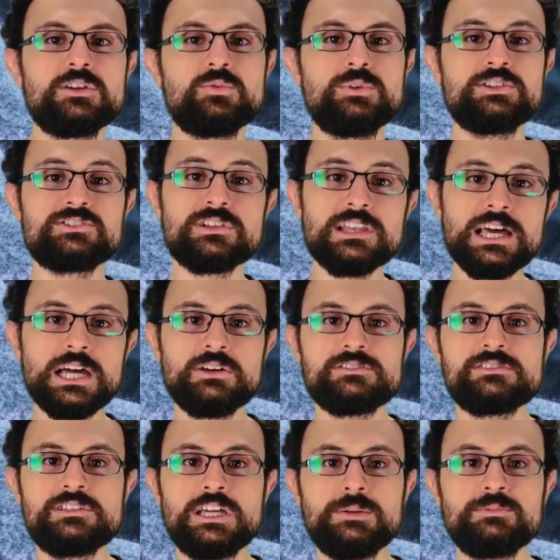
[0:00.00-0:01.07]
which
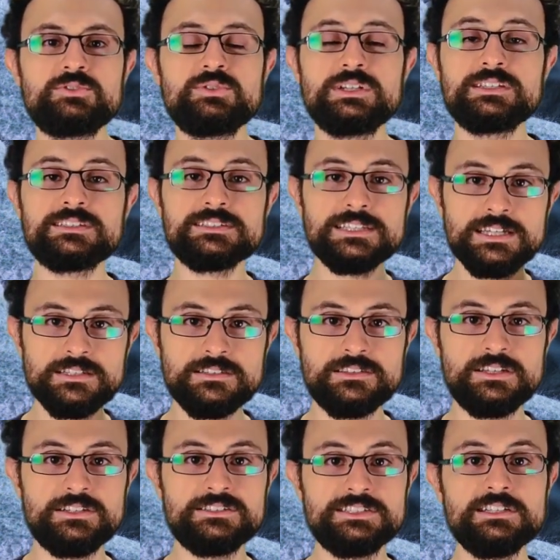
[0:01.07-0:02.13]
allows them to extend
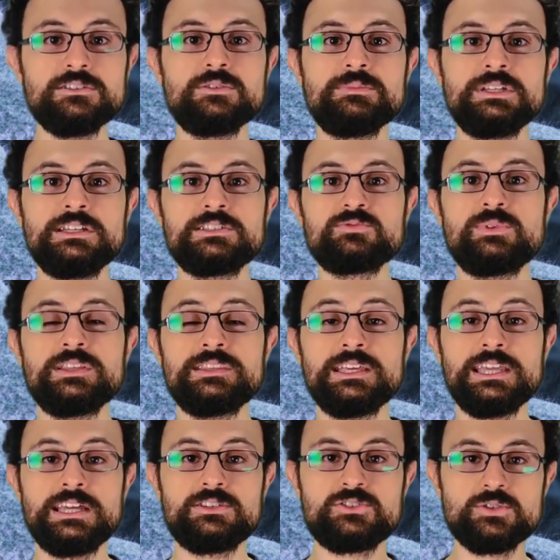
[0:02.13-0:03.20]
their telomeres when they
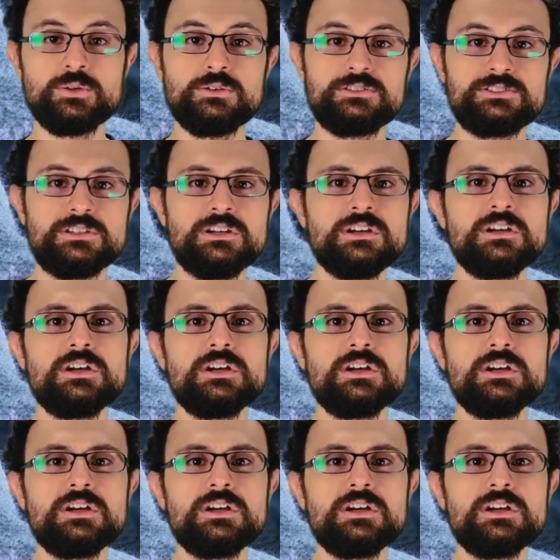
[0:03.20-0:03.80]
get shorter.